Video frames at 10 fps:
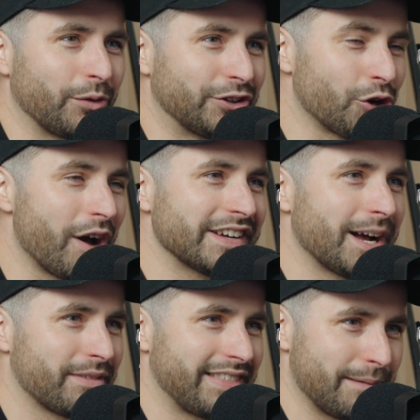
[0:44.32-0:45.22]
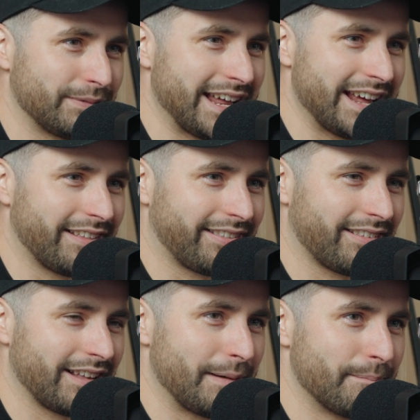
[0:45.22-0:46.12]
When driving up to that
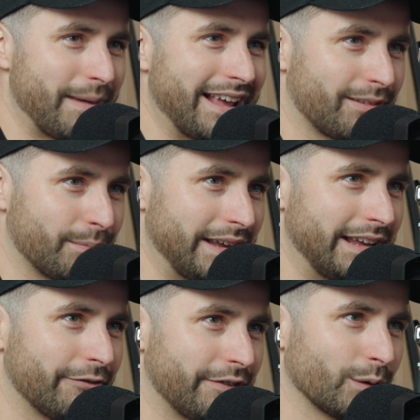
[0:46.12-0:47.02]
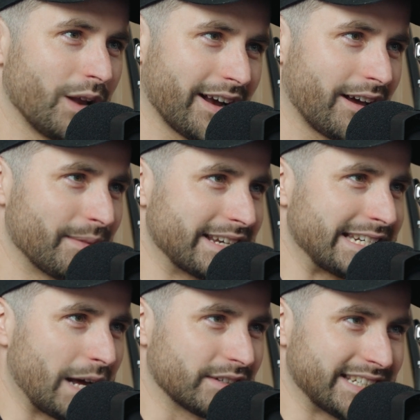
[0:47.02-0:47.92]
place makes me feel like I'm in
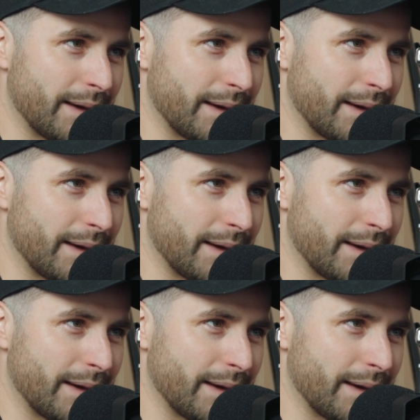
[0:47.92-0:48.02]
Downton